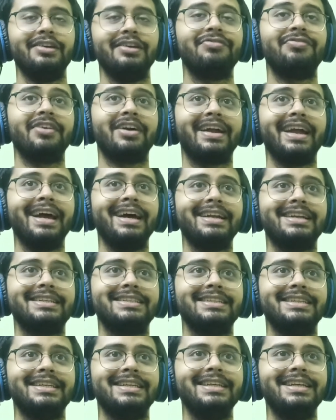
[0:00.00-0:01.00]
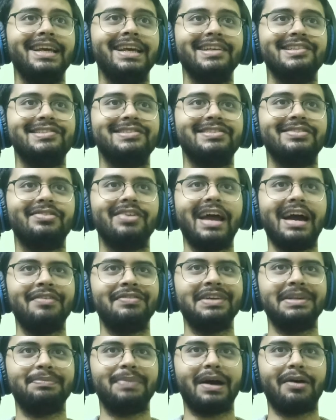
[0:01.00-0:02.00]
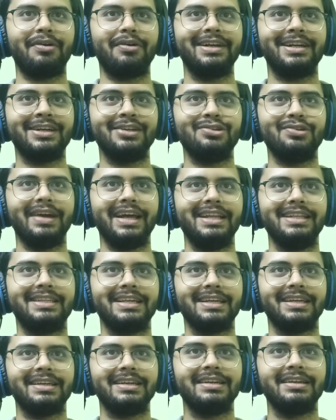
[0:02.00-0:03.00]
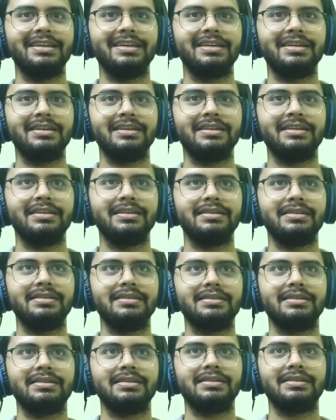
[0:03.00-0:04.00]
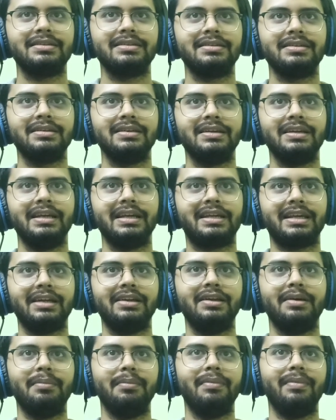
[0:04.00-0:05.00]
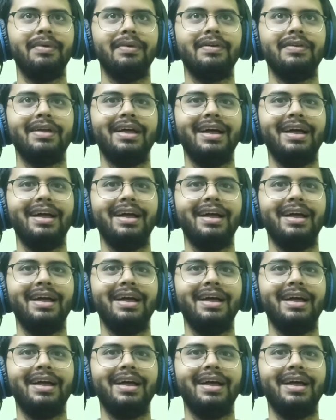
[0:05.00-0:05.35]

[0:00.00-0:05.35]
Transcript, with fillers: You forget, he has gravity power, he can do anything. He can...